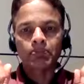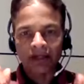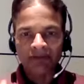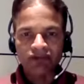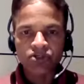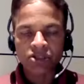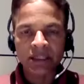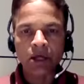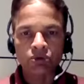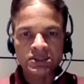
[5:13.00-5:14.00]
definition
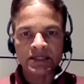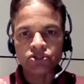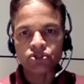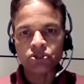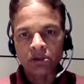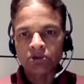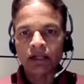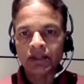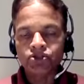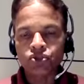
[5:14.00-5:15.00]
now, section
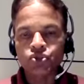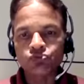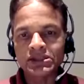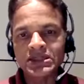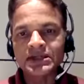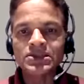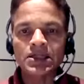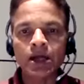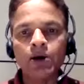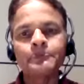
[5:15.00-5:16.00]
regulation
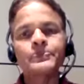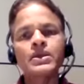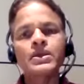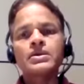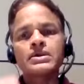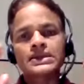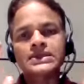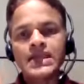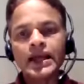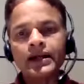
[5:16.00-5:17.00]
21ZC now,
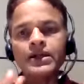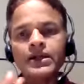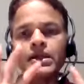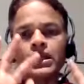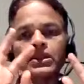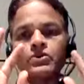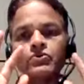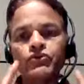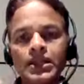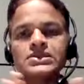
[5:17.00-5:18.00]
exactly in the
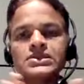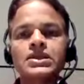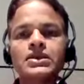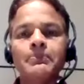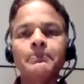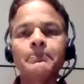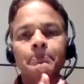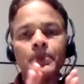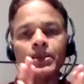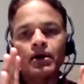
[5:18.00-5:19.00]
very same
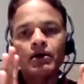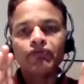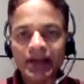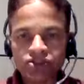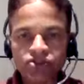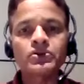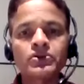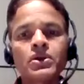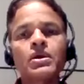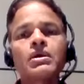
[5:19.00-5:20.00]
fashion
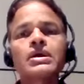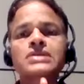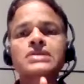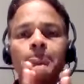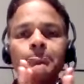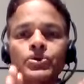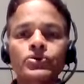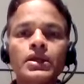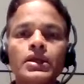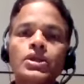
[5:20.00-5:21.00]
is
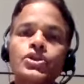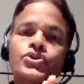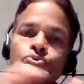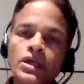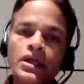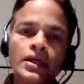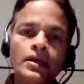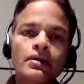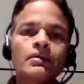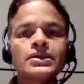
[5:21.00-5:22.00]
appearing in
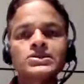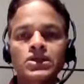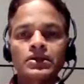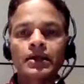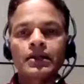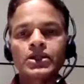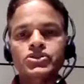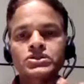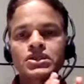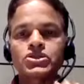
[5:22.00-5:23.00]
UK listing
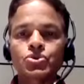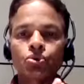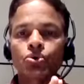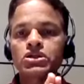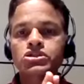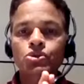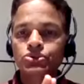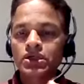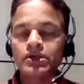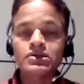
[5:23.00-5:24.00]
regulations and so-called
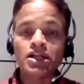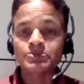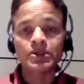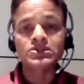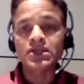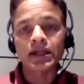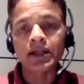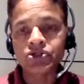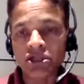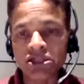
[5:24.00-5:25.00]
disclosure and transparency
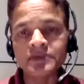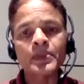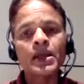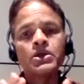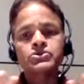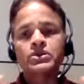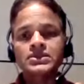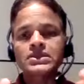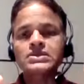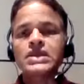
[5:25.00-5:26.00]
regulations. So
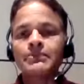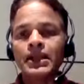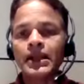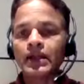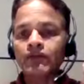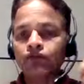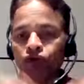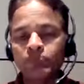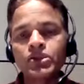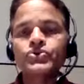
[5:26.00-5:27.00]
this is emanating
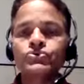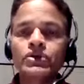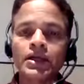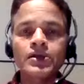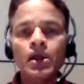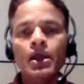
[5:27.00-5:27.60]
from the UK,